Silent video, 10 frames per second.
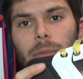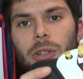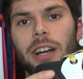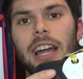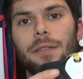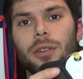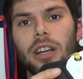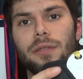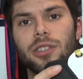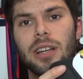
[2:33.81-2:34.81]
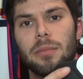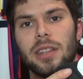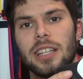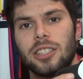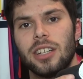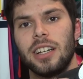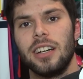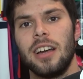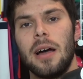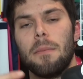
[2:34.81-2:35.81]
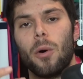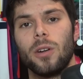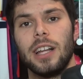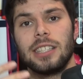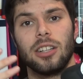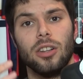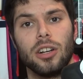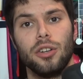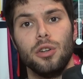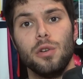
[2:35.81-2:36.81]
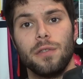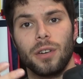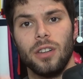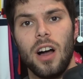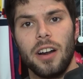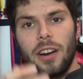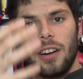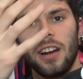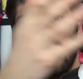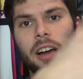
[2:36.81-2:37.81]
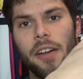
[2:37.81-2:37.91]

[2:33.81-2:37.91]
So again, if you're looking for something that's going to more or less look new for longer,